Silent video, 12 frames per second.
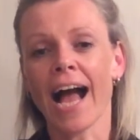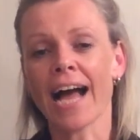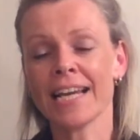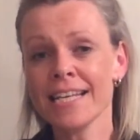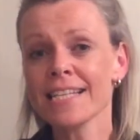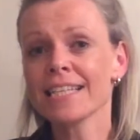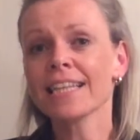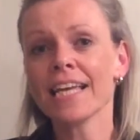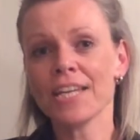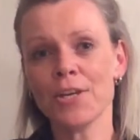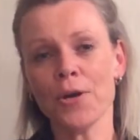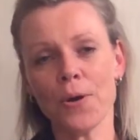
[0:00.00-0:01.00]
I need to
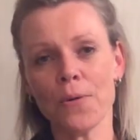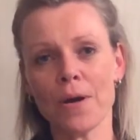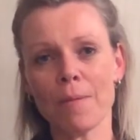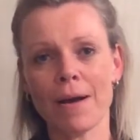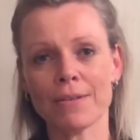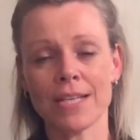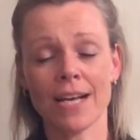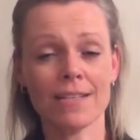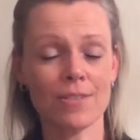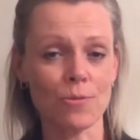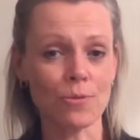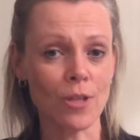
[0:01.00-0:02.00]
let you know about our
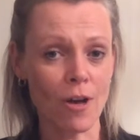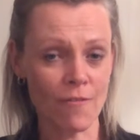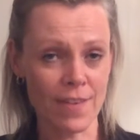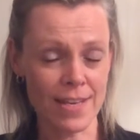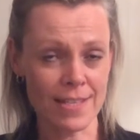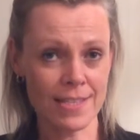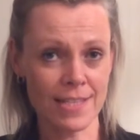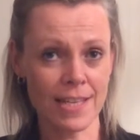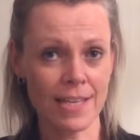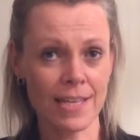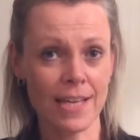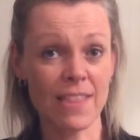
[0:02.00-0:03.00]
school office.
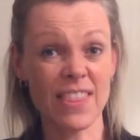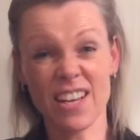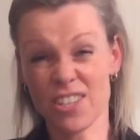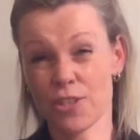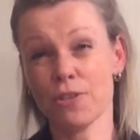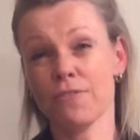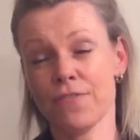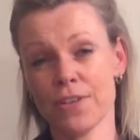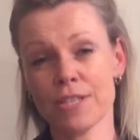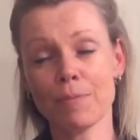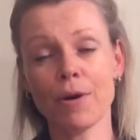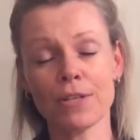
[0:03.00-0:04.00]
That's your
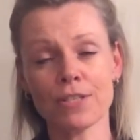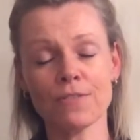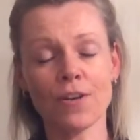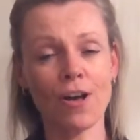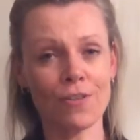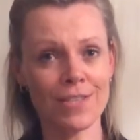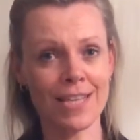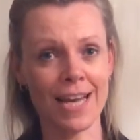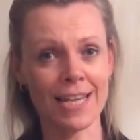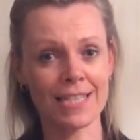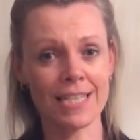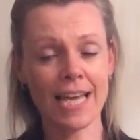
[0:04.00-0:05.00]
first point of
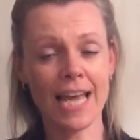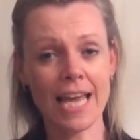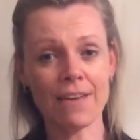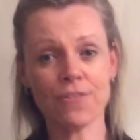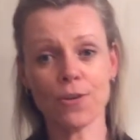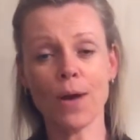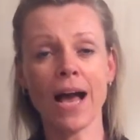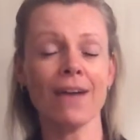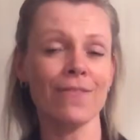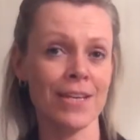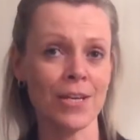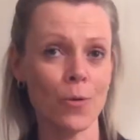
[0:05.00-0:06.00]
contact if you
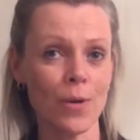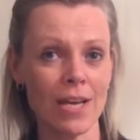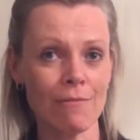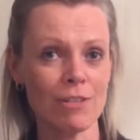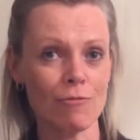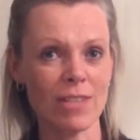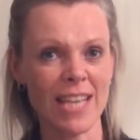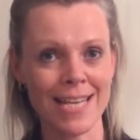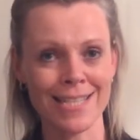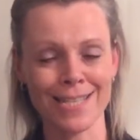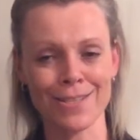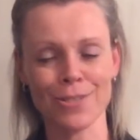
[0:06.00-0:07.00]
have any queries
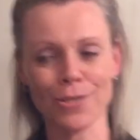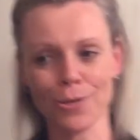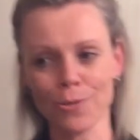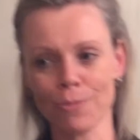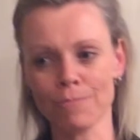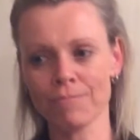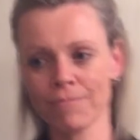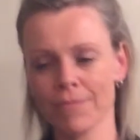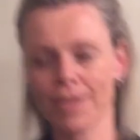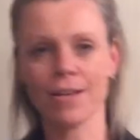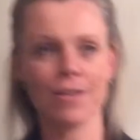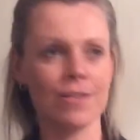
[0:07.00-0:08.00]
relating to
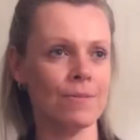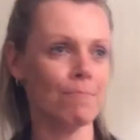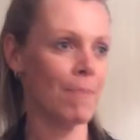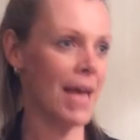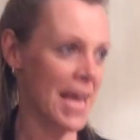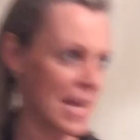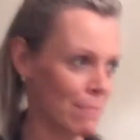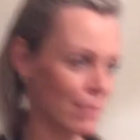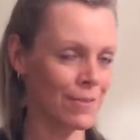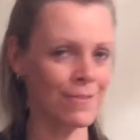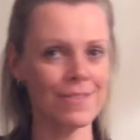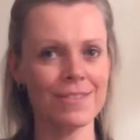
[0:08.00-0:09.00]

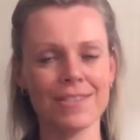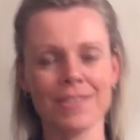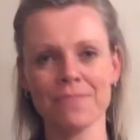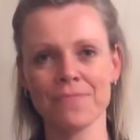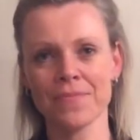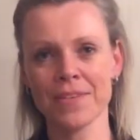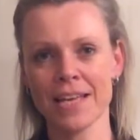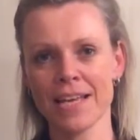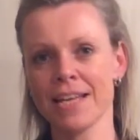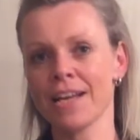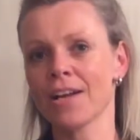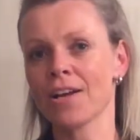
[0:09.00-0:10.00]
payments,
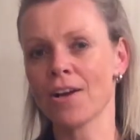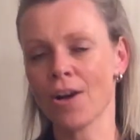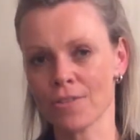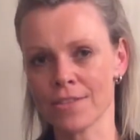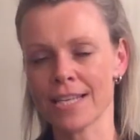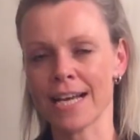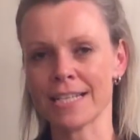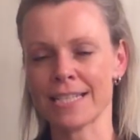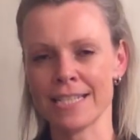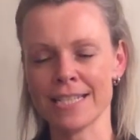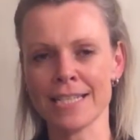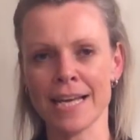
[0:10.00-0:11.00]
contact
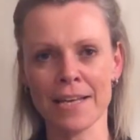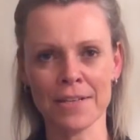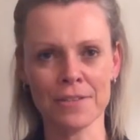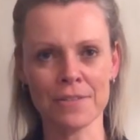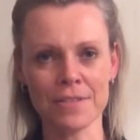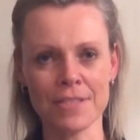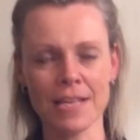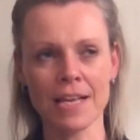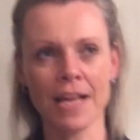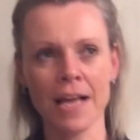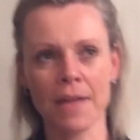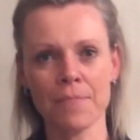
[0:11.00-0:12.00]
details,
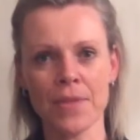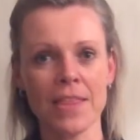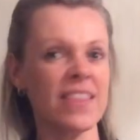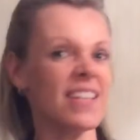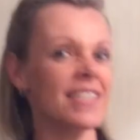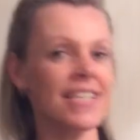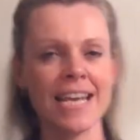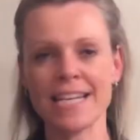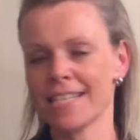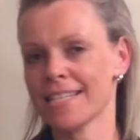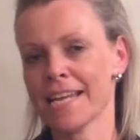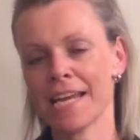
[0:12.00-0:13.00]
the
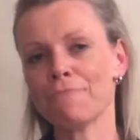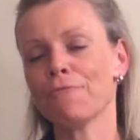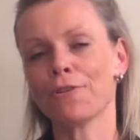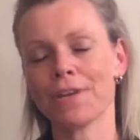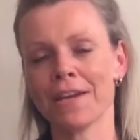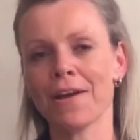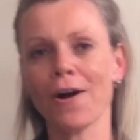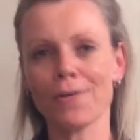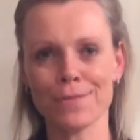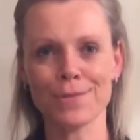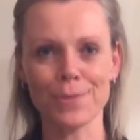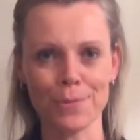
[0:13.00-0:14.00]
day-to-day running
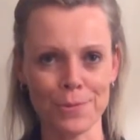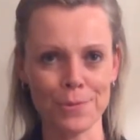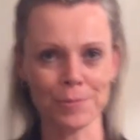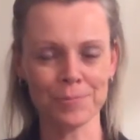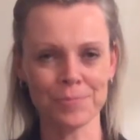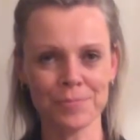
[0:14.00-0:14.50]
of school.